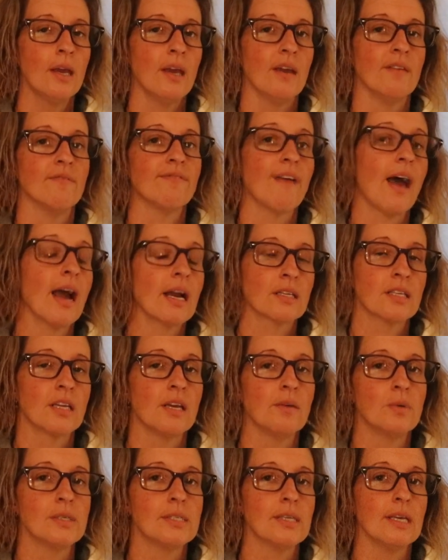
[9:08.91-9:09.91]
In fact,
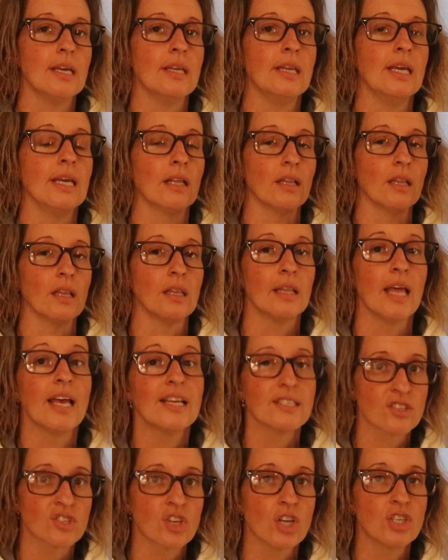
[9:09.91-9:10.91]
he was eating
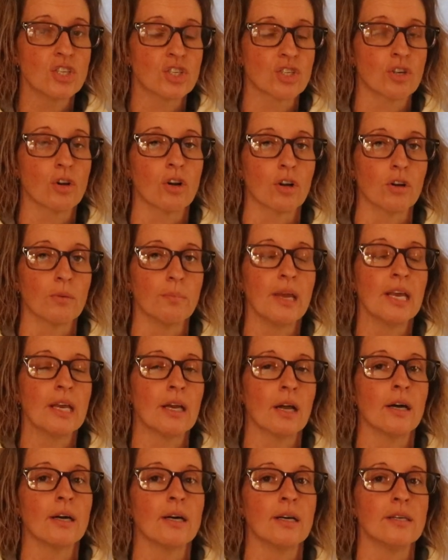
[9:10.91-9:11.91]
less sugar
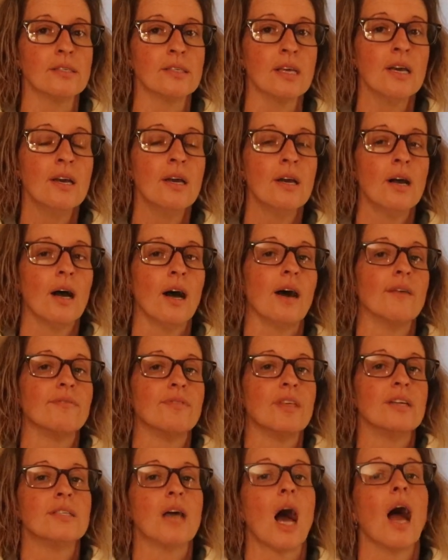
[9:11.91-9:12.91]
because of
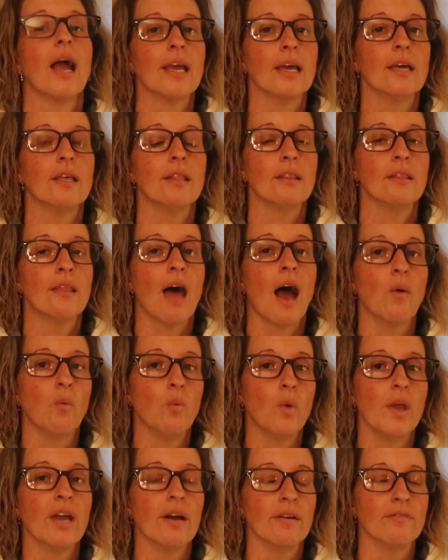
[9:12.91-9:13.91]
the diet that
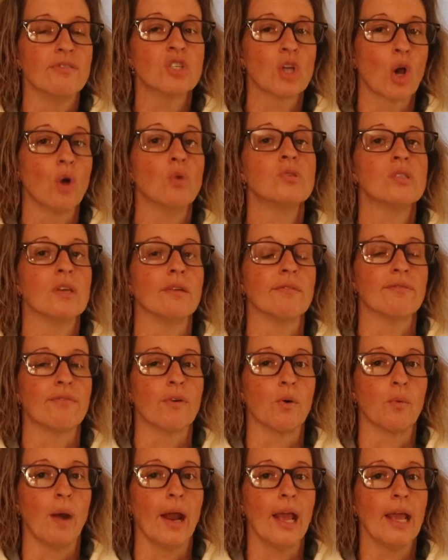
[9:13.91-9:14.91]
we have chosen
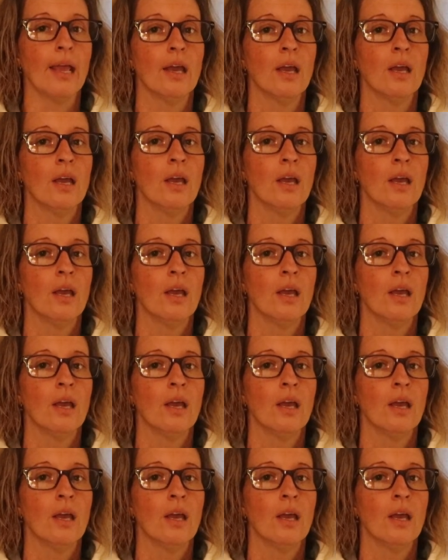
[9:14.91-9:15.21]
for Ray.